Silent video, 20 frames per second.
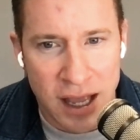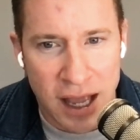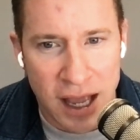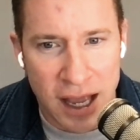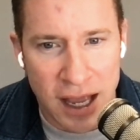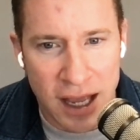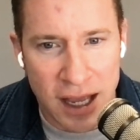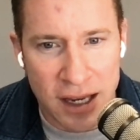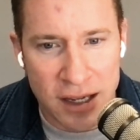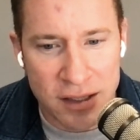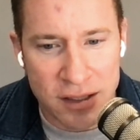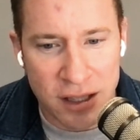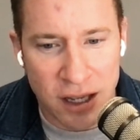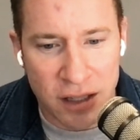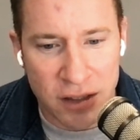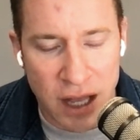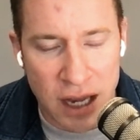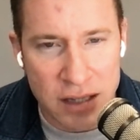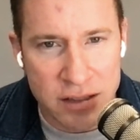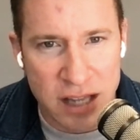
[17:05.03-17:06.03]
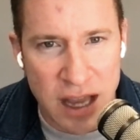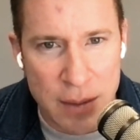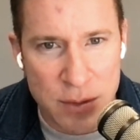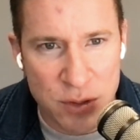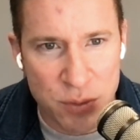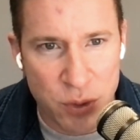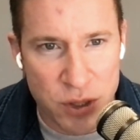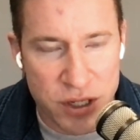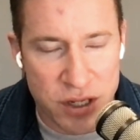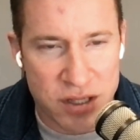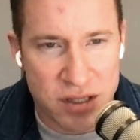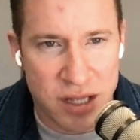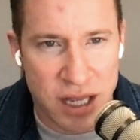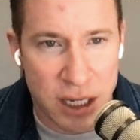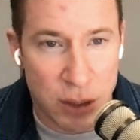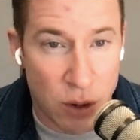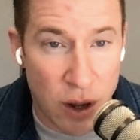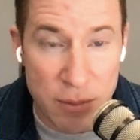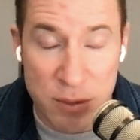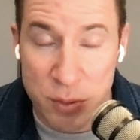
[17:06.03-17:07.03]
And a lot of times we just
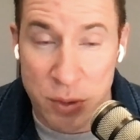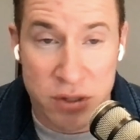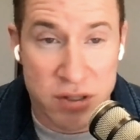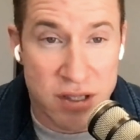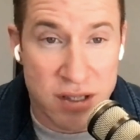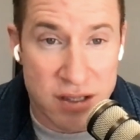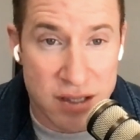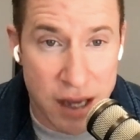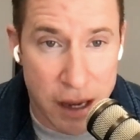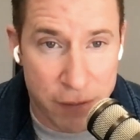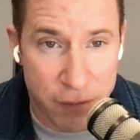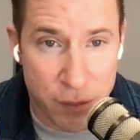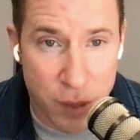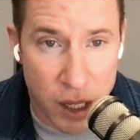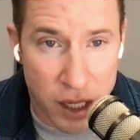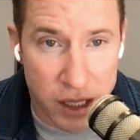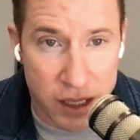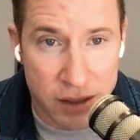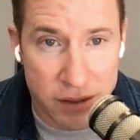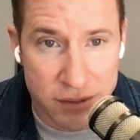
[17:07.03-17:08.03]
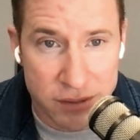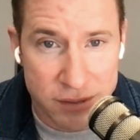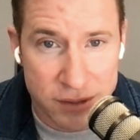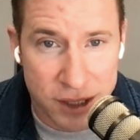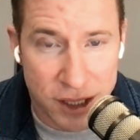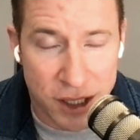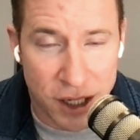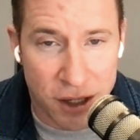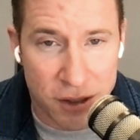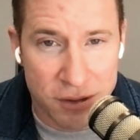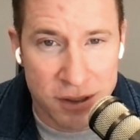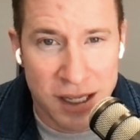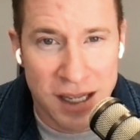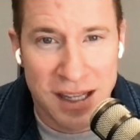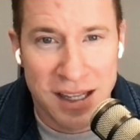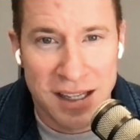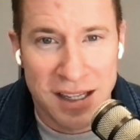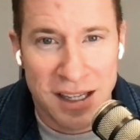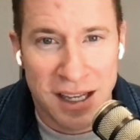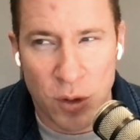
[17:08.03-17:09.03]
think, well, I'm supposed to save money, you know?
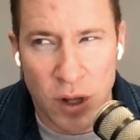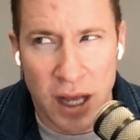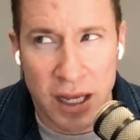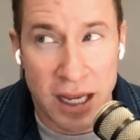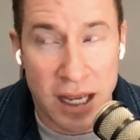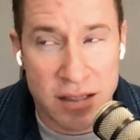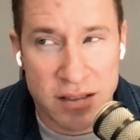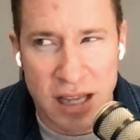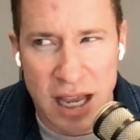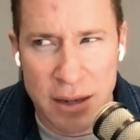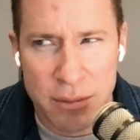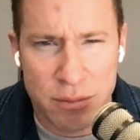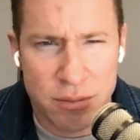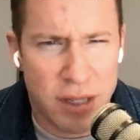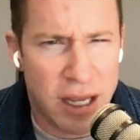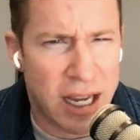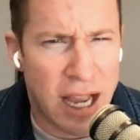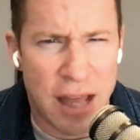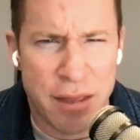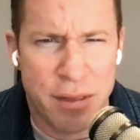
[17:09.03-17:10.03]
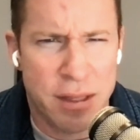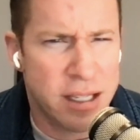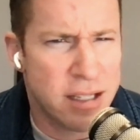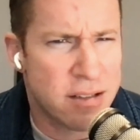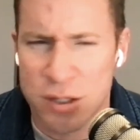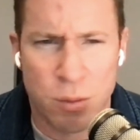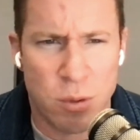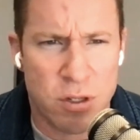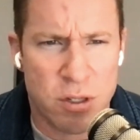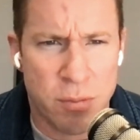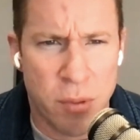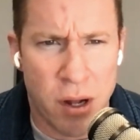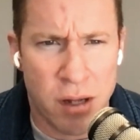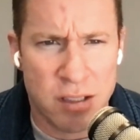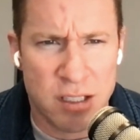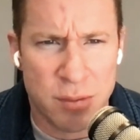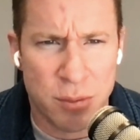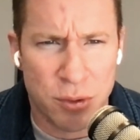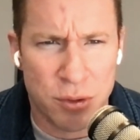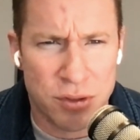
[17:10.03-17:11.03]
Well, I guess I think it's
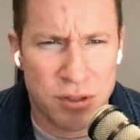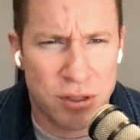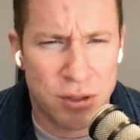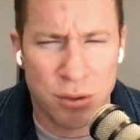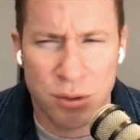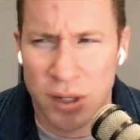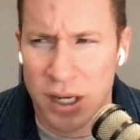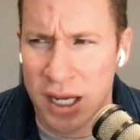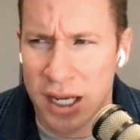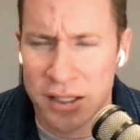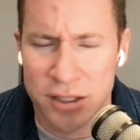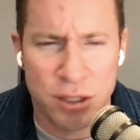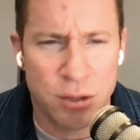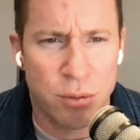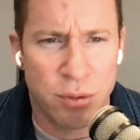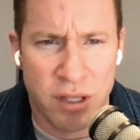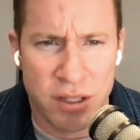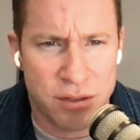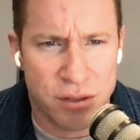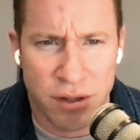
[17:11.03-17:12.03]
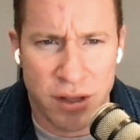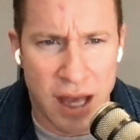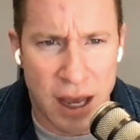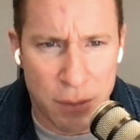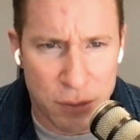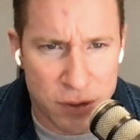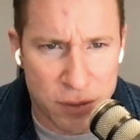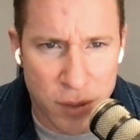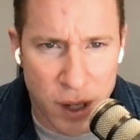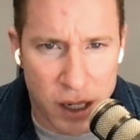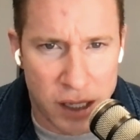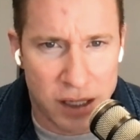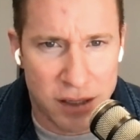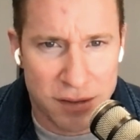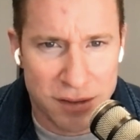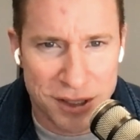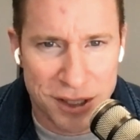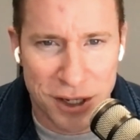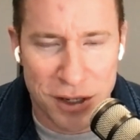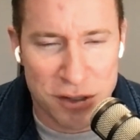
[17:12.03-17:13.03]
responsible to do this or that with money,
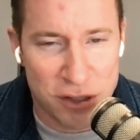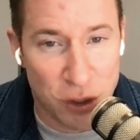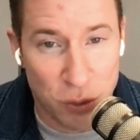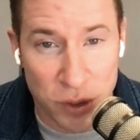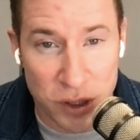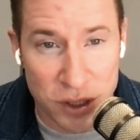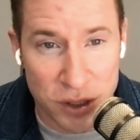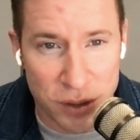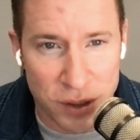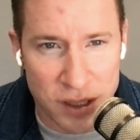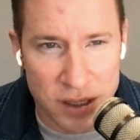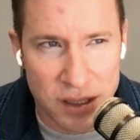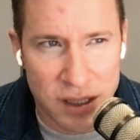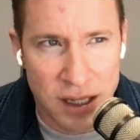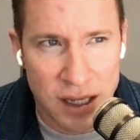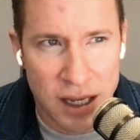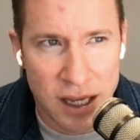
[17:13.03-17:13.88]
you know, so we do it.